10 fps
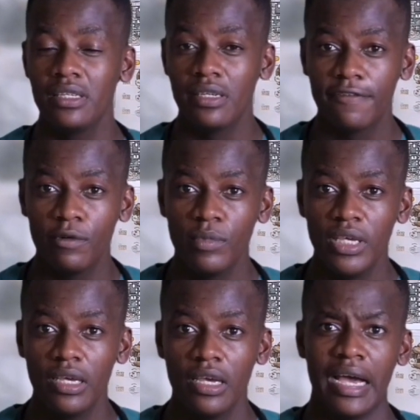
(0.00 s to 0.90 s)
easier for
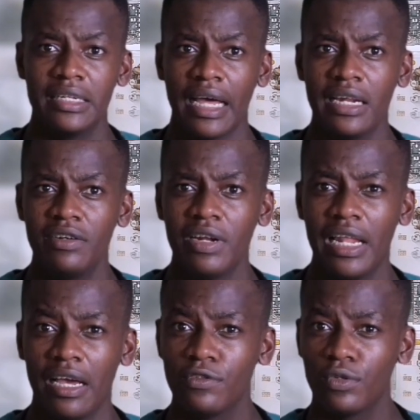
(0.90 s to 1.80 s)
me, and I didn't
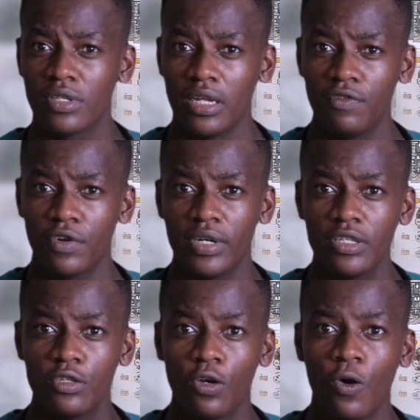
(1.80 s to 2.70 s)
really have to study for
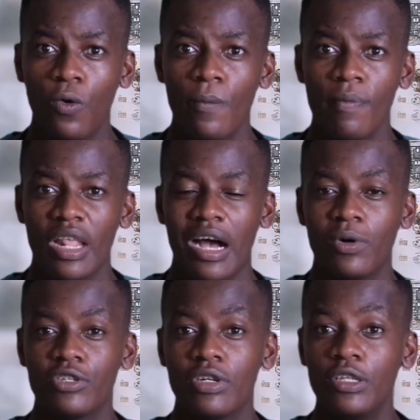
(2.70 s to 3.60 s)
it. So I
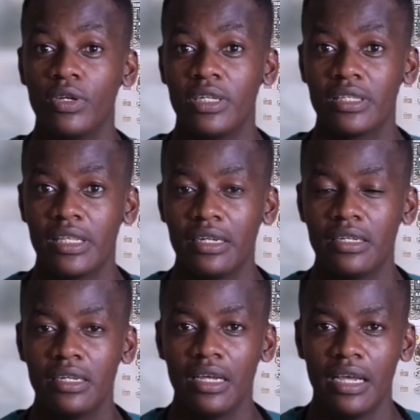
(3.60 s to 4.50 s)
was trying to
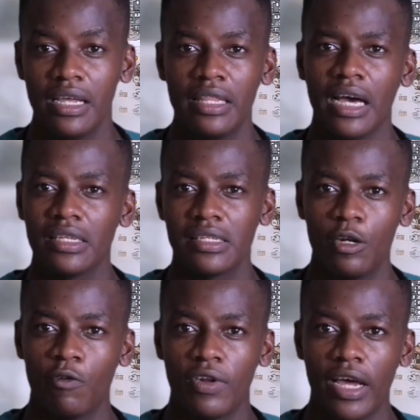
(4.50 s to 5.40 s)
understand the other
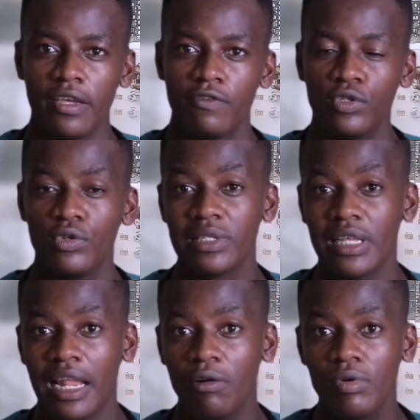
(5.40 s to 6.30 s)
side of life, which was
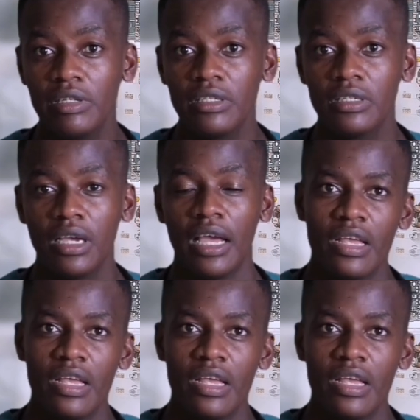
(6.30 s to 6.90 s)
the language.